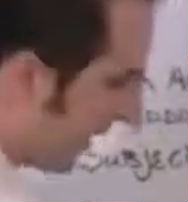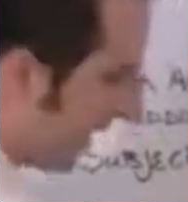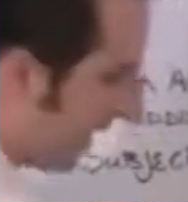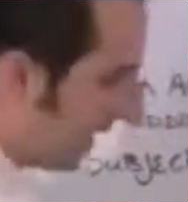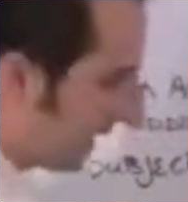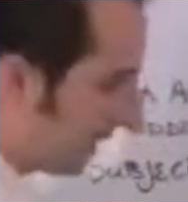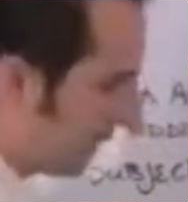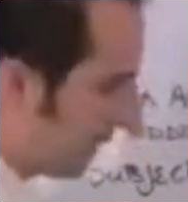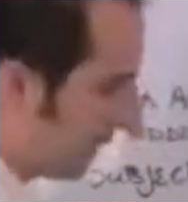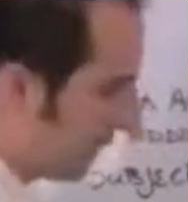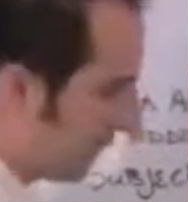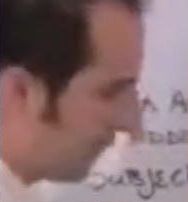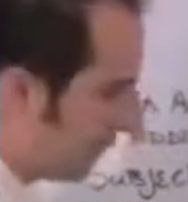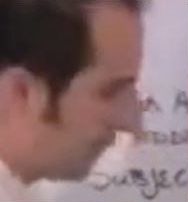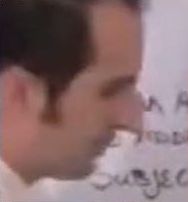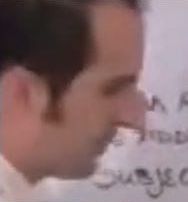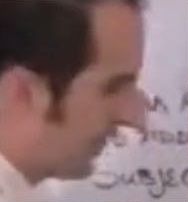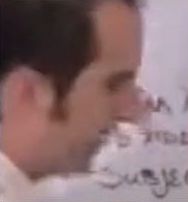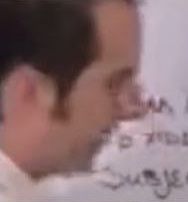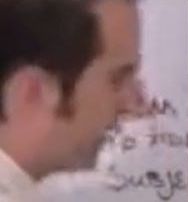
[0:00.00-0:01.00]
as they
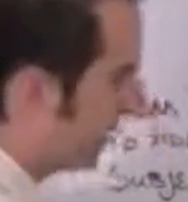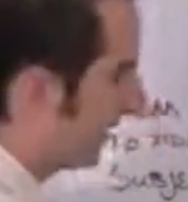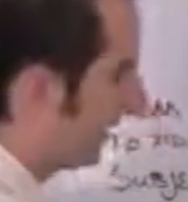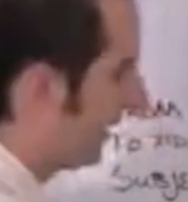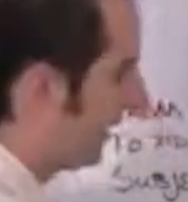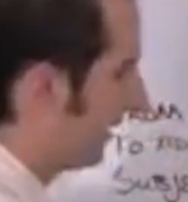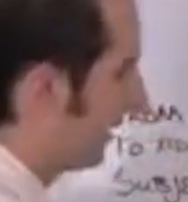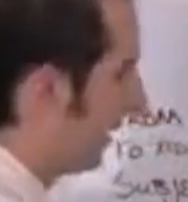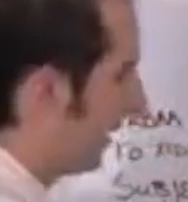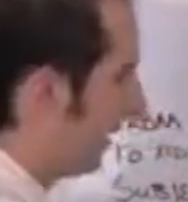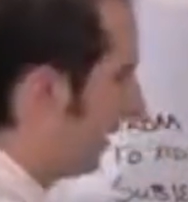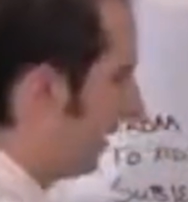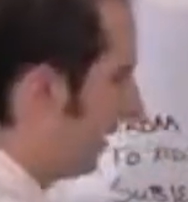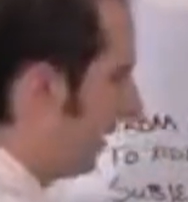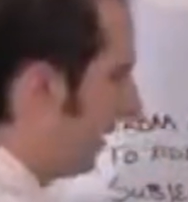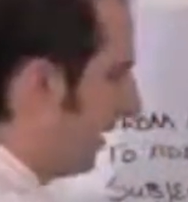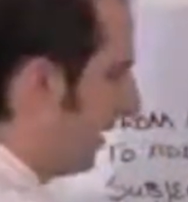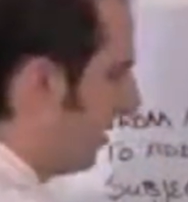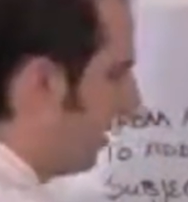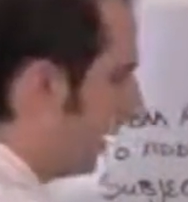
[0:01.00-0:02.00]
move down the
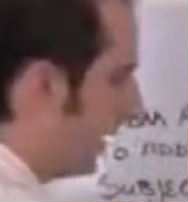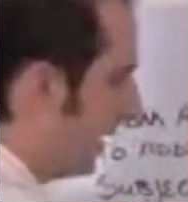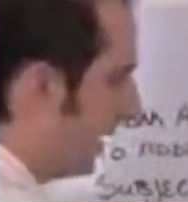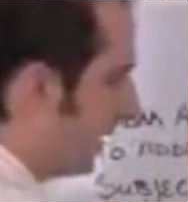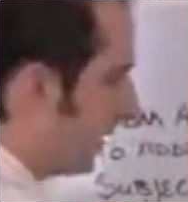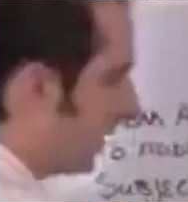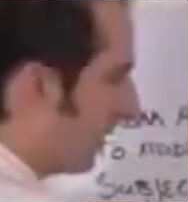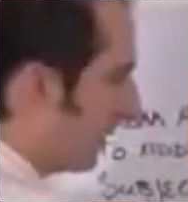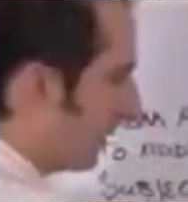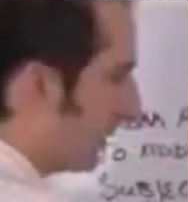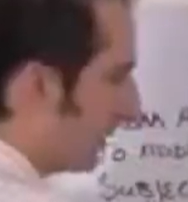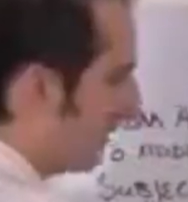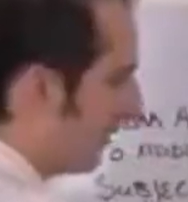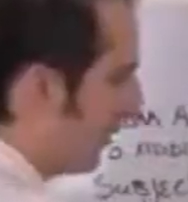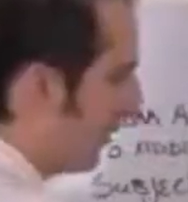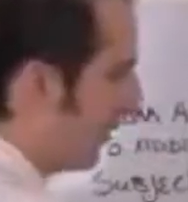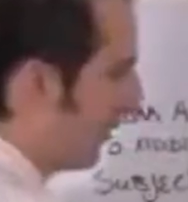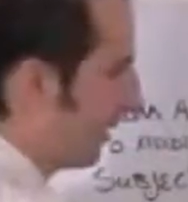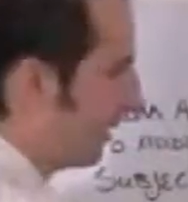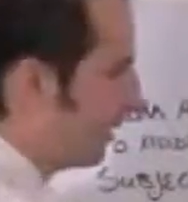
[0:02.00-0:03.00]
email, if any of this
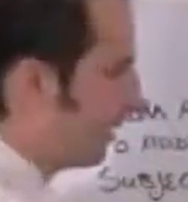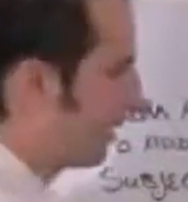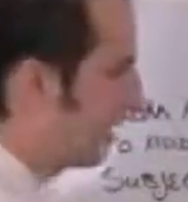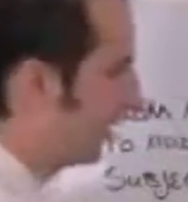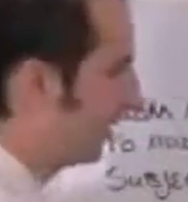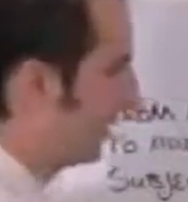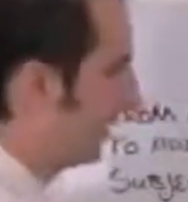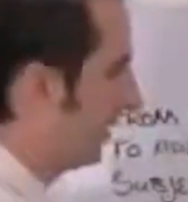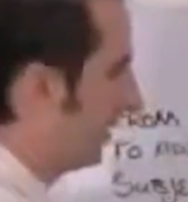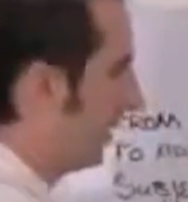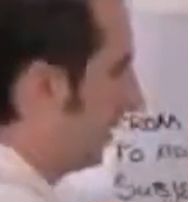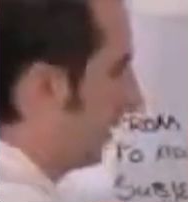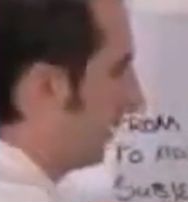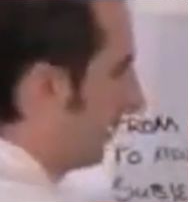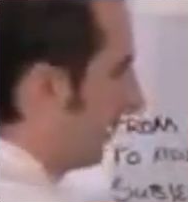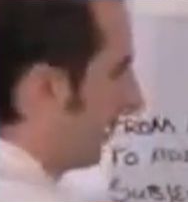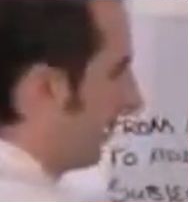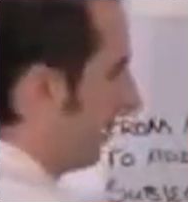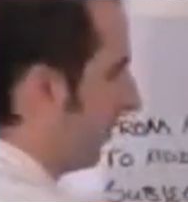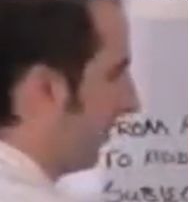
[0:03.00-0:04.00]
information
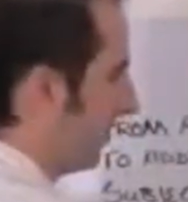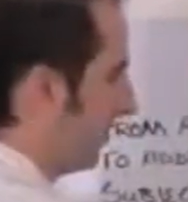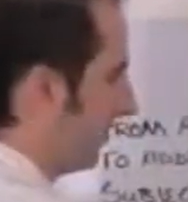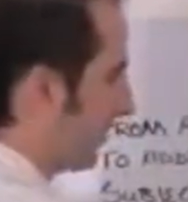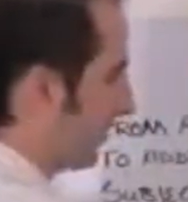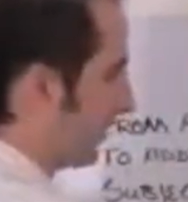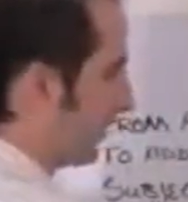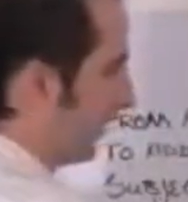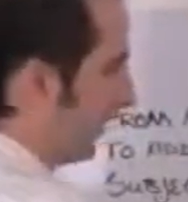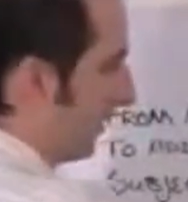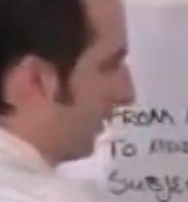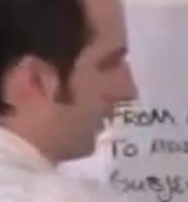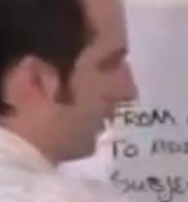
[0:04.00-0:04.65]
goes